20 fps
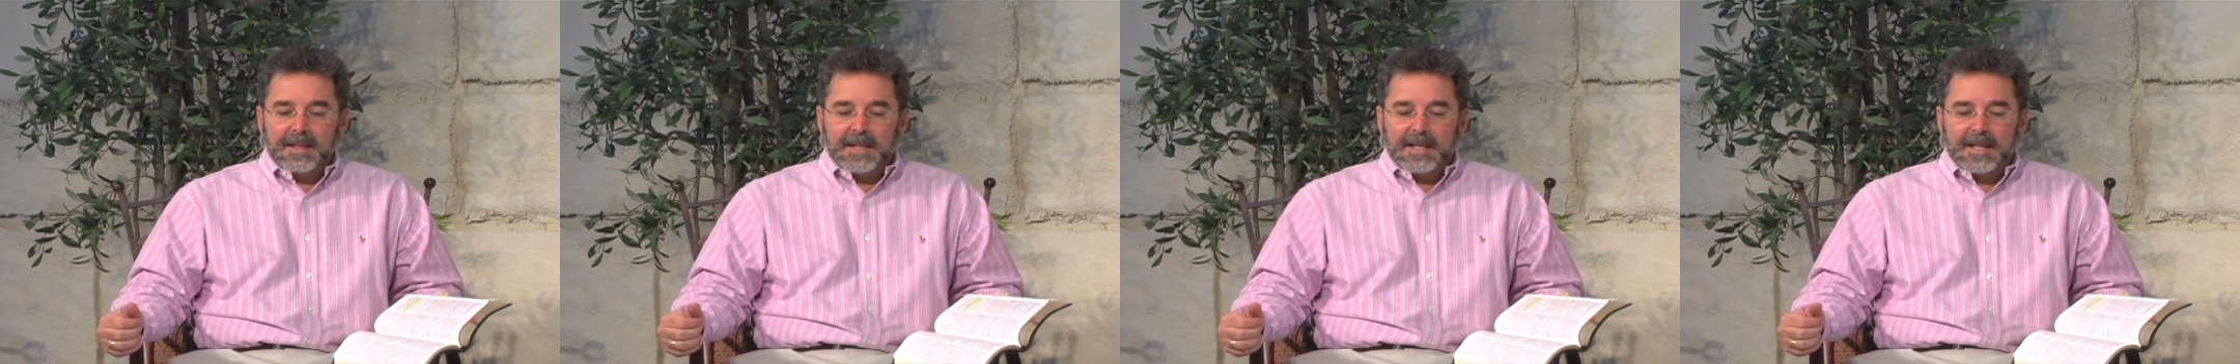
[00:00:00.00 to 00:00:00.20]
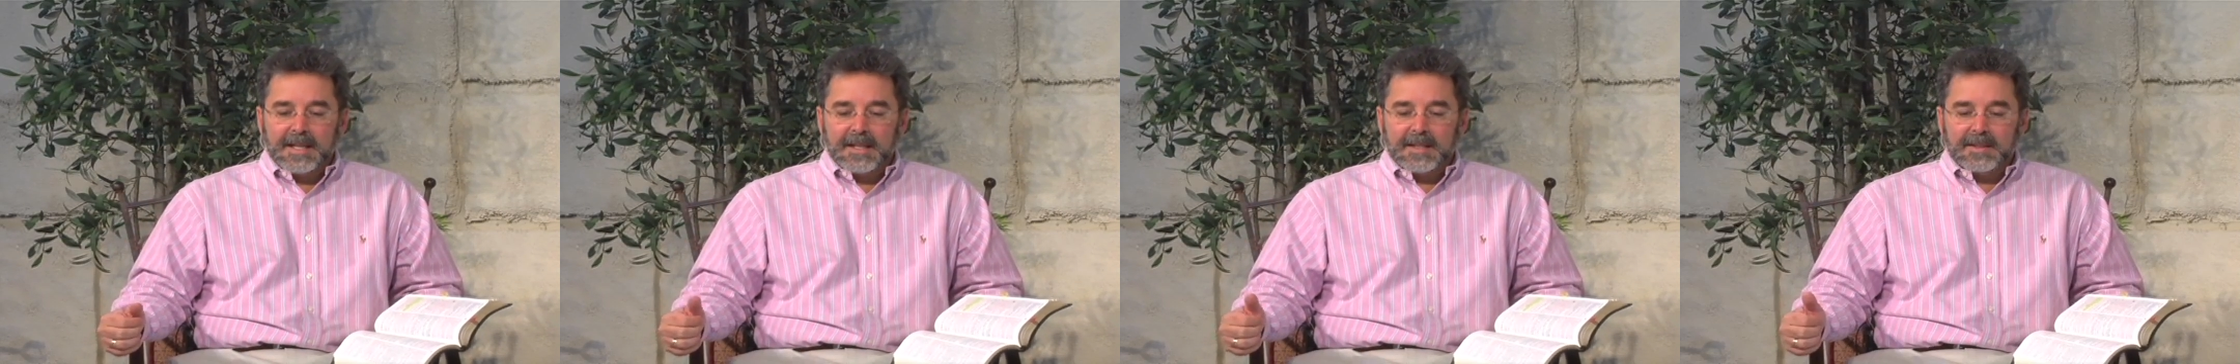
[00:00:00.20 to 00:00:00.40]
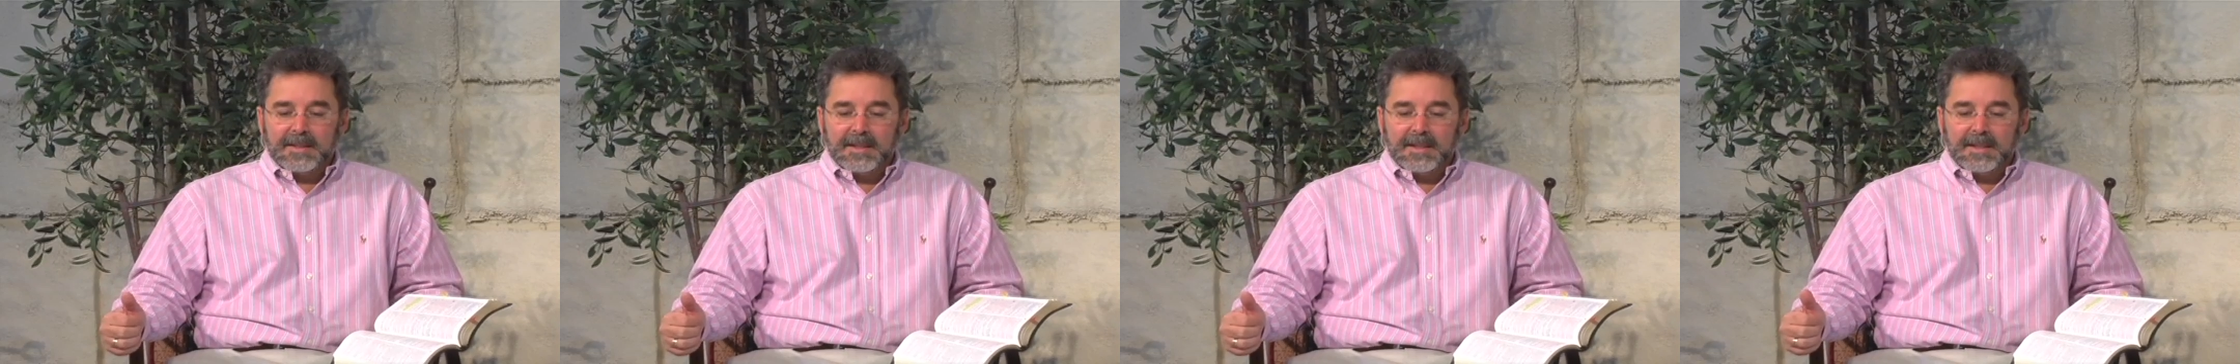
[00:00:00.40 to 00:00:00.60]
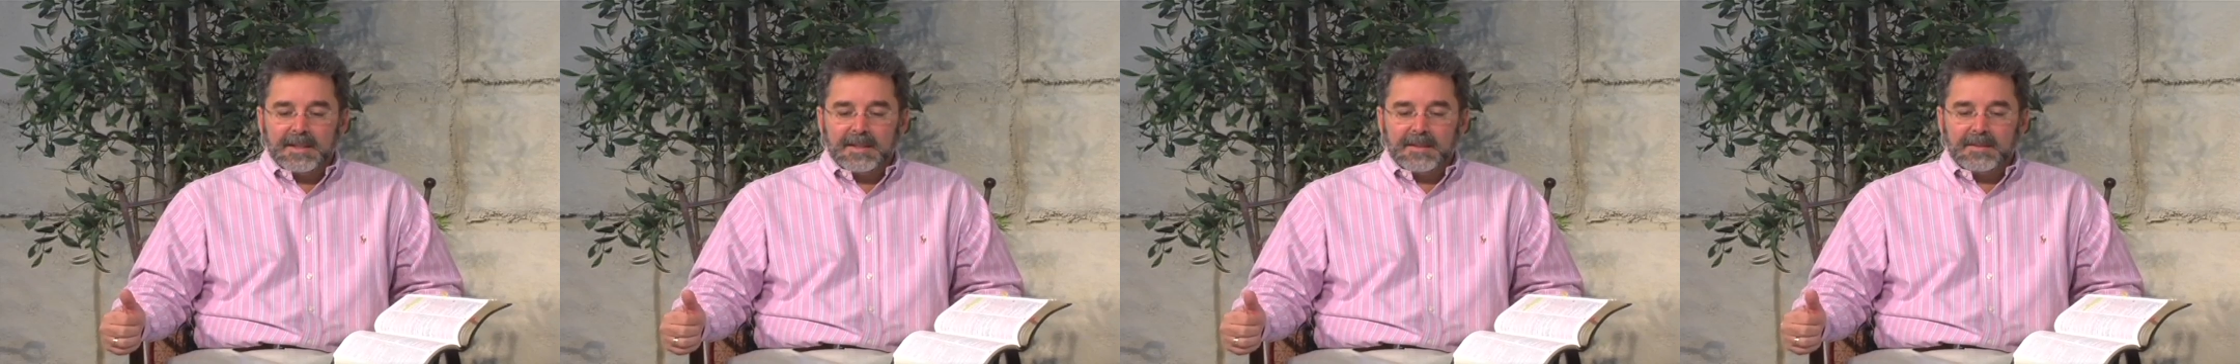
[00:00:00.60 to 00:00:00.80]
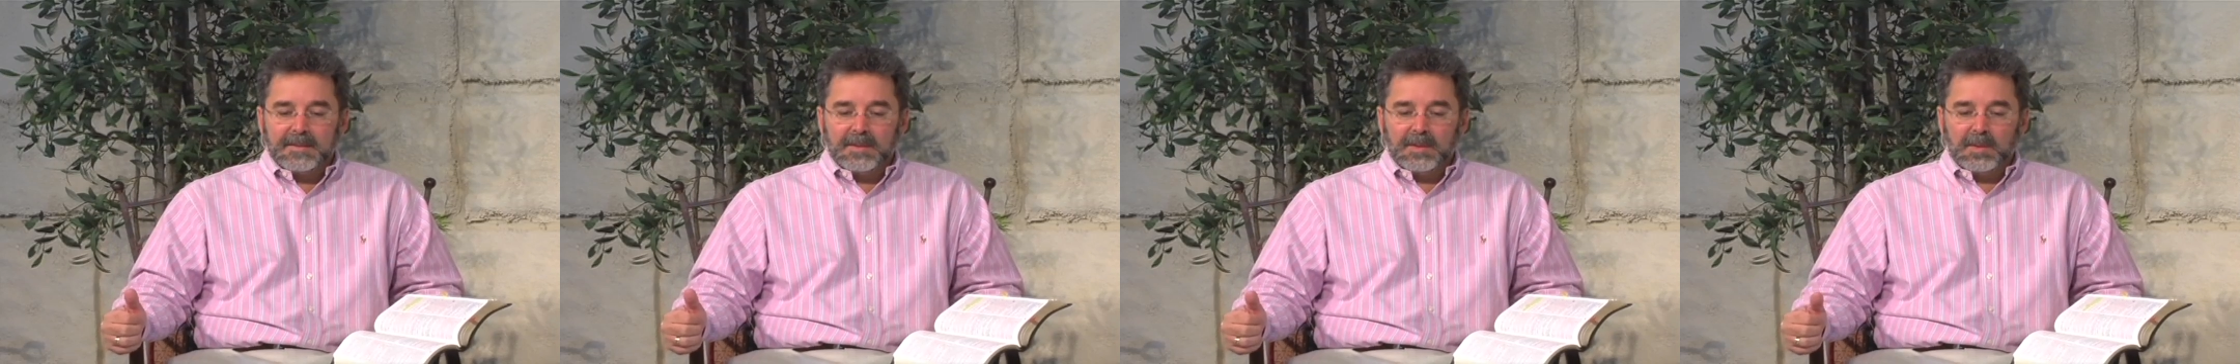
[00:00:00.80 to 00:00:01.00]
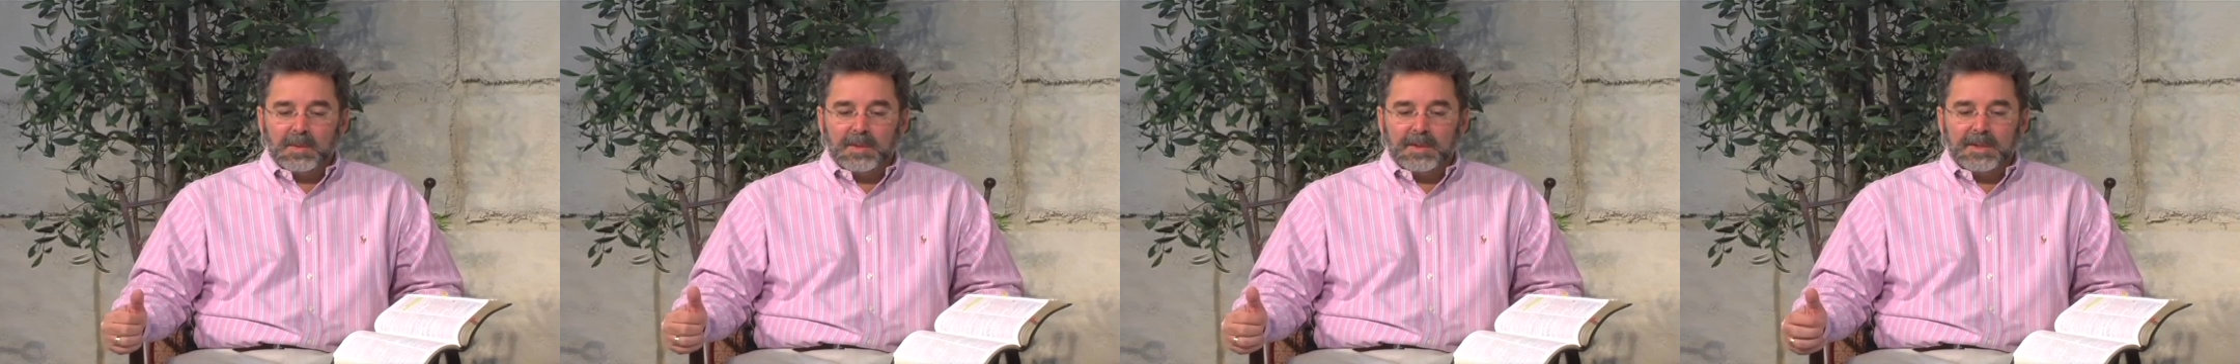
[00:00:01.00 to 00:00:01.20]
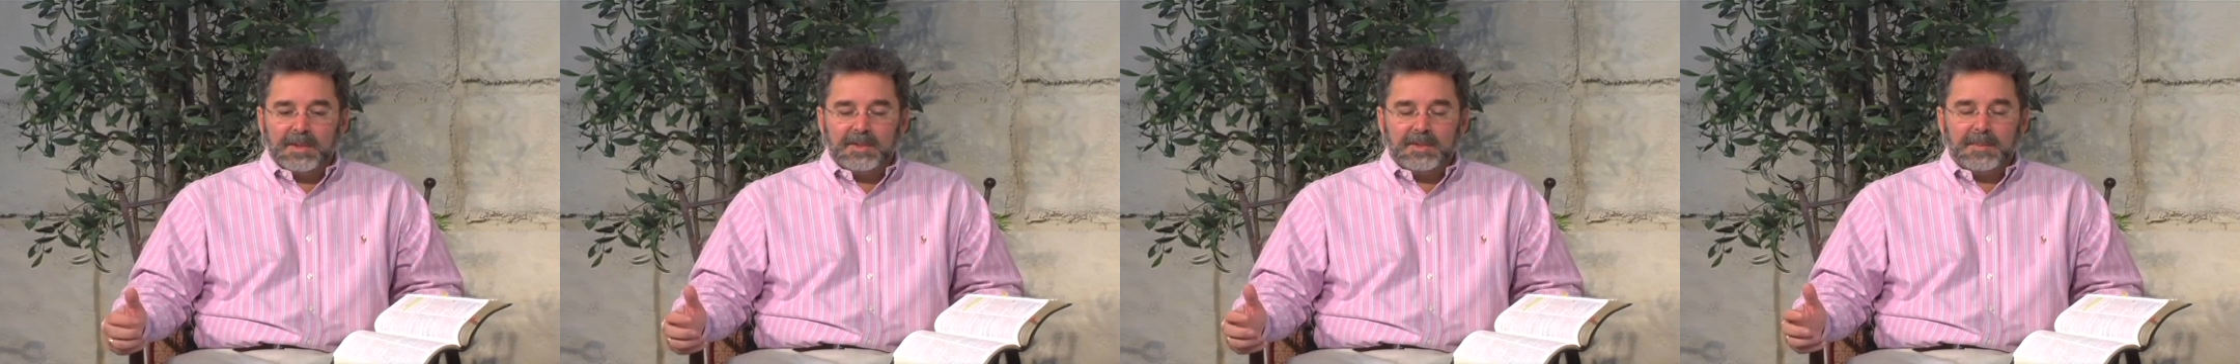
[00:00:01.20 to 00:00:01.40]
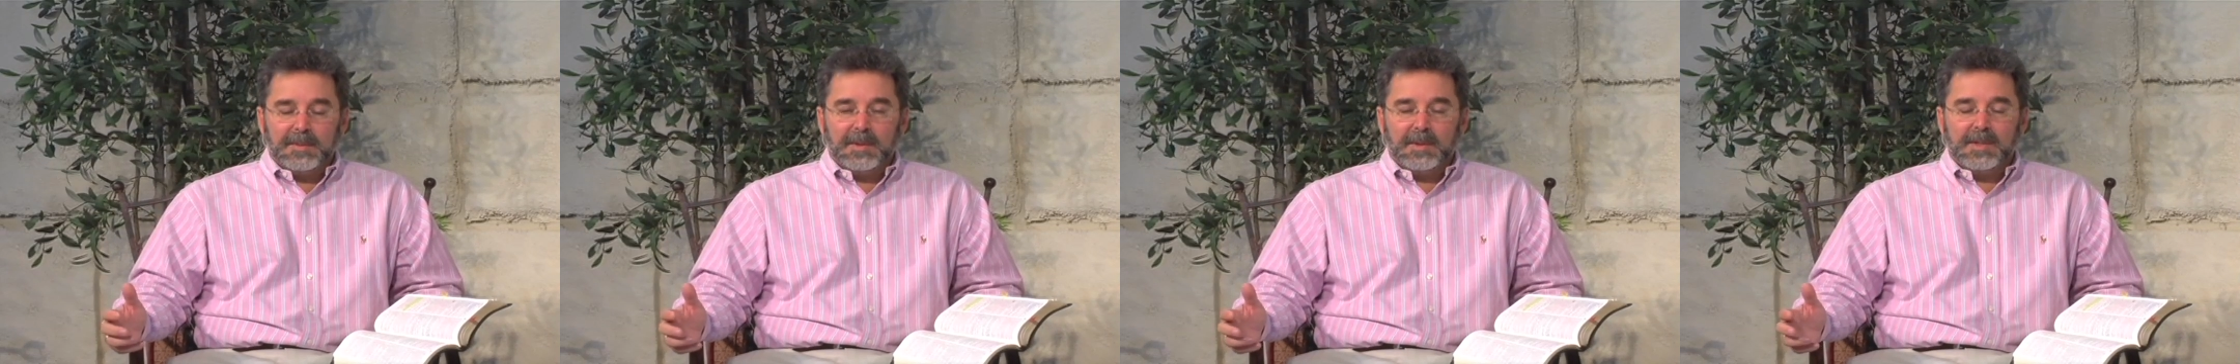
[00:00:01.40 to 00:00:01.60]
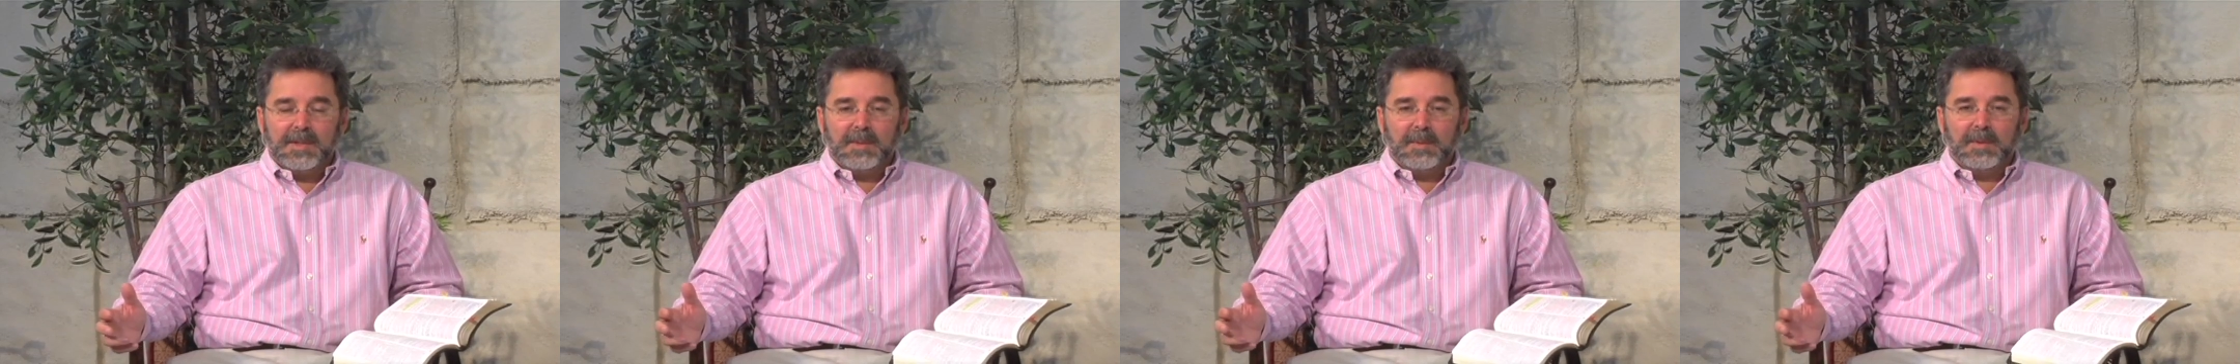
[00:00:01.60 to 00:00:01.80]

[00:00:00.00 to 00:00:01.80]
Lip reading: And the Lord had spoken